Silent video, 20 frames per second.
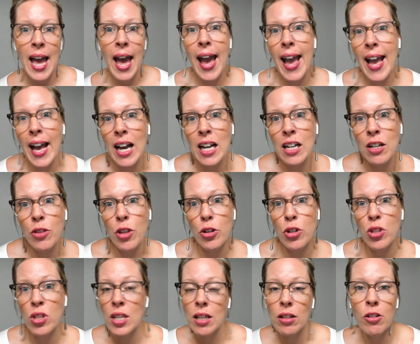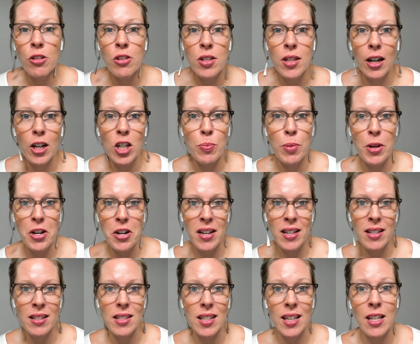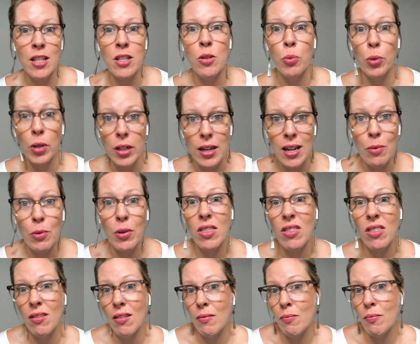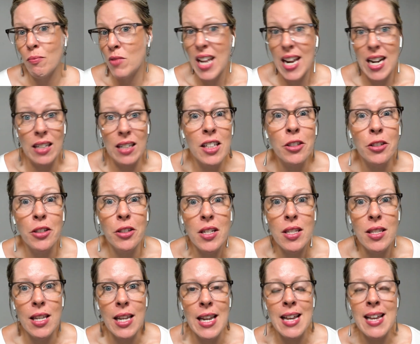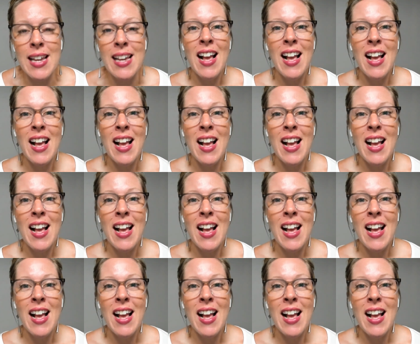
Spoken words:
and their skills and experiences working with data literacy.